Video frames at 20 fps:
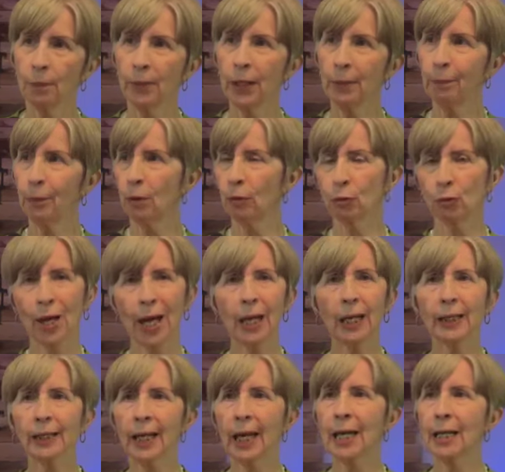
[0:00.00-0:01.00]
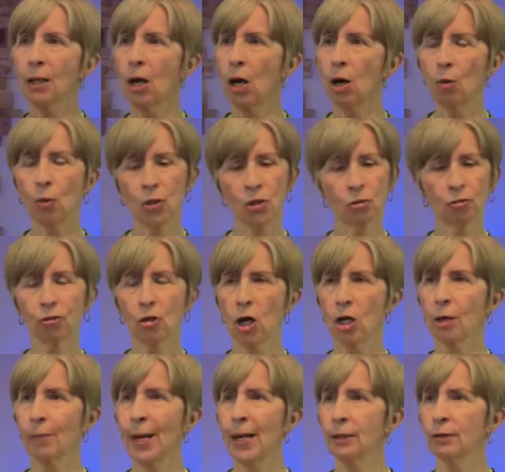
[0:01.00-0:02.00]
And people relegate, oh, when
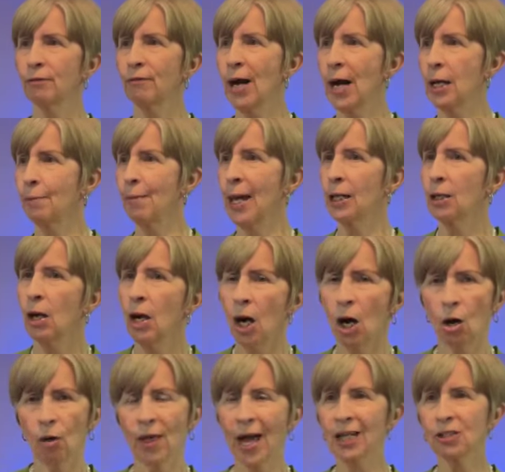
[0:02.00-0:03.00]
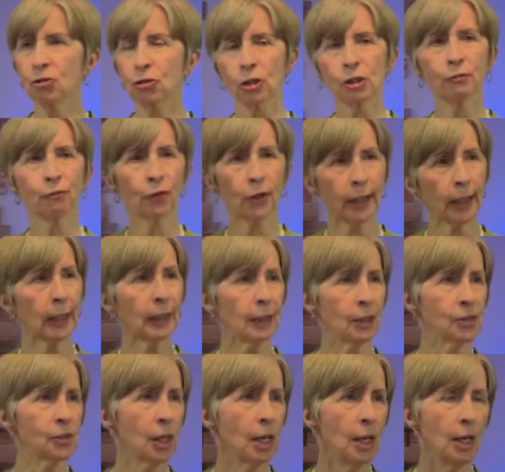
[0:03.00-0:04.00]
you talk about divine imagination, oh, that's just for
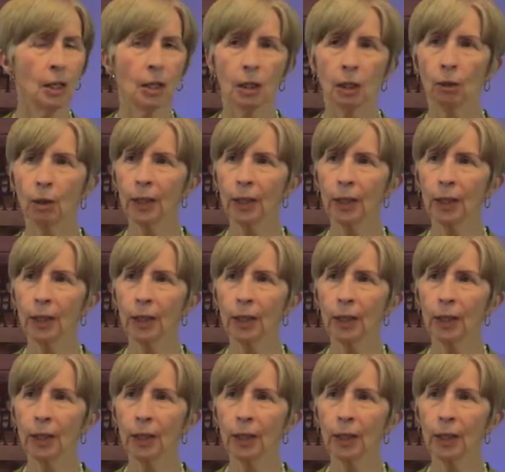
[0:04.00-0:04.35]
kids.